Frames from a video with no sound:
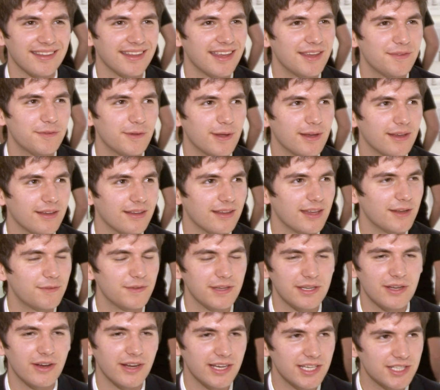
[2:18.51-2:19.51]
If
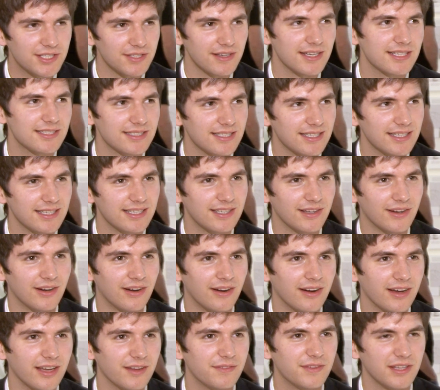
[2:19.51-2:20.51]
you're not interested
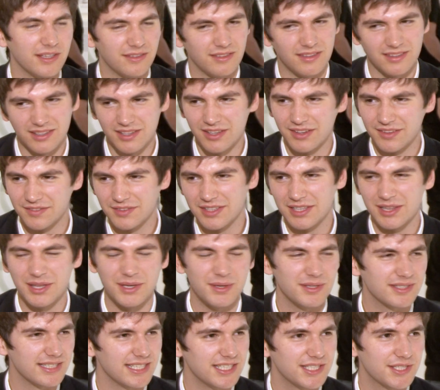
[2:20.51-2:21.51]
or if you
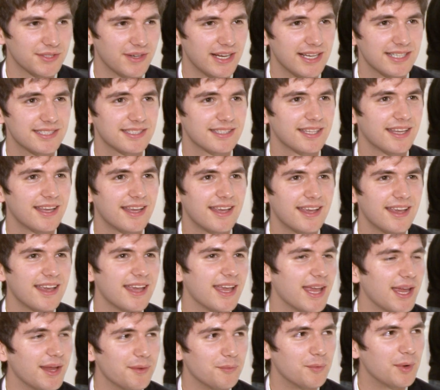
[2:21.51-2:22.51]
lose interest,
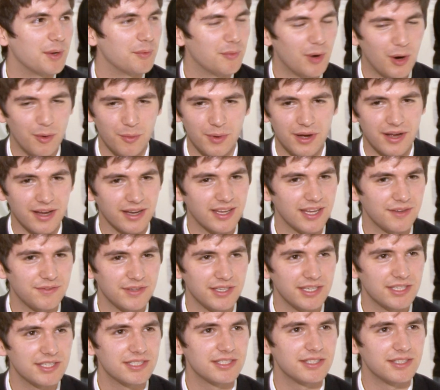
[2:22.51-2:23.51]
it won't work. If
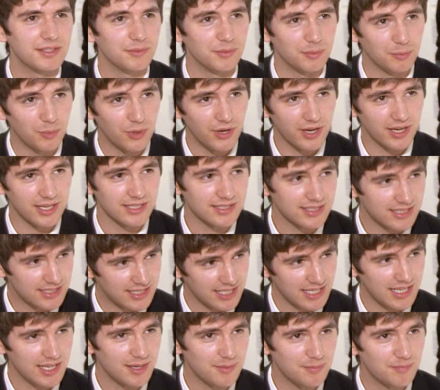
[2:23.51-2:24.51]
you just work as a
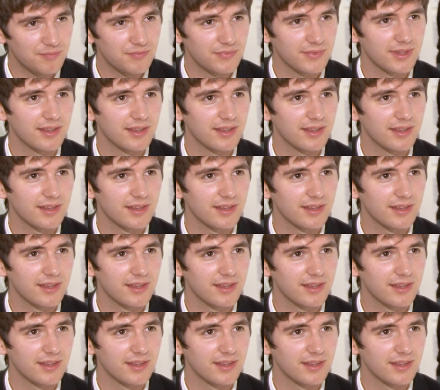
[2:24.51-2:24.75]
team,